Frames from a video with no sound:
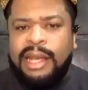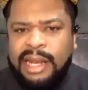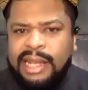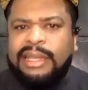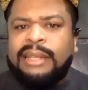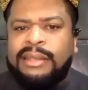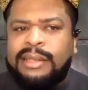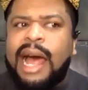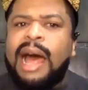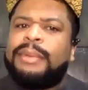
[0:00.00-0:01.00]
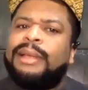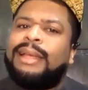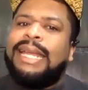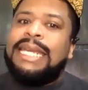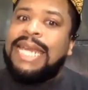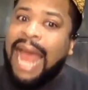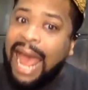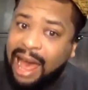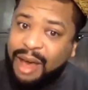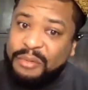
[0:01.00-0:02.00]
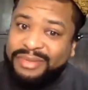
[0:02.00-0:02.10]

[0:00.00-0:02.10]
It needs to stop now,